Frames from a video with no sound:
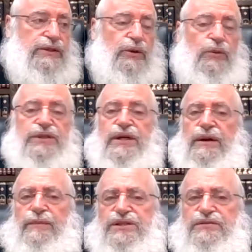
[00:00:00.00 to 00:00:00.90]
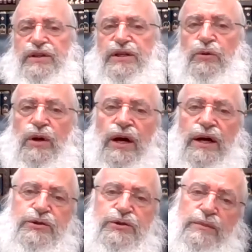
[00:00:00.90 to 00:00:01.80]
So is it a mitzvah
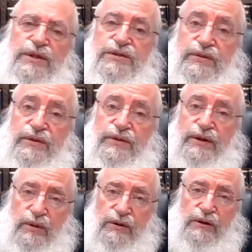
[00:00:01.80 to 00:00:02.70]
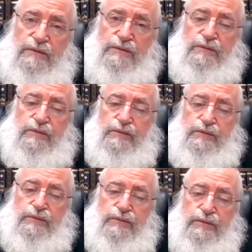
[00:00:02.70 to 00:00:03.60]
d'oraisa or a mitzvah d'Rabbanan?
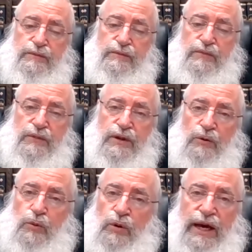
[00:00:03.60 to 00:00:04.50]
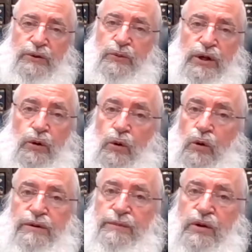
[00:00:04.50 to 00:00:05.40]
On one hand, we
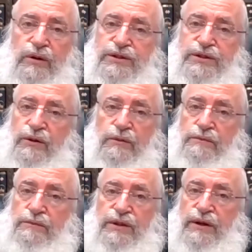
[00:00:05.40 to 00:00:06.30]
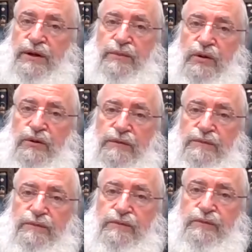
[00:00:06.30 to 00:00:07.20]
know all the brachas are
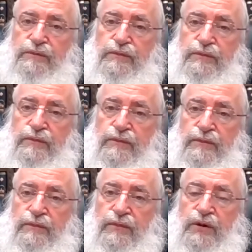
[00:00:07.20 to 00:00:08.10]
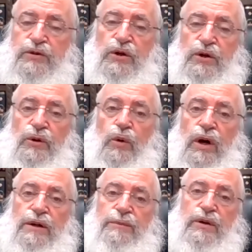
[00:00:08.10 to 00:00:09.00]
midrabbanan. There's only
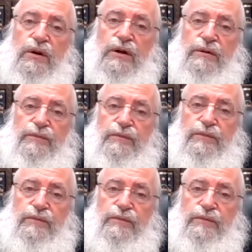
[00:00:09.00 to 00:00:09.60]
one bracha